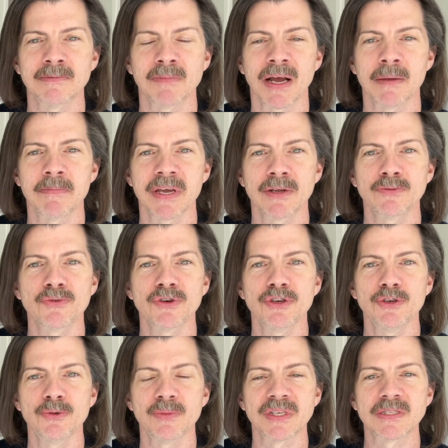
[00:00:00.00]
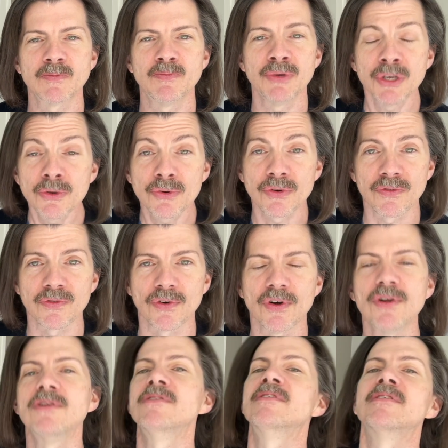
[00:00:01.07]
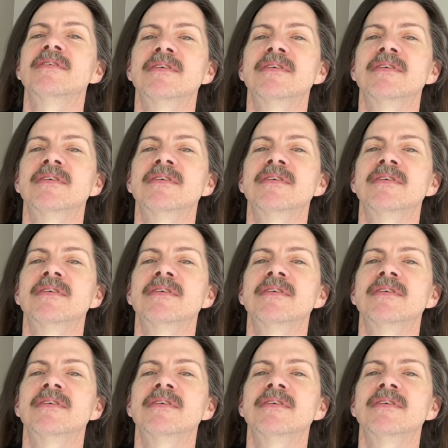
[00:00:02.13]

my bedroom. It's beautiful.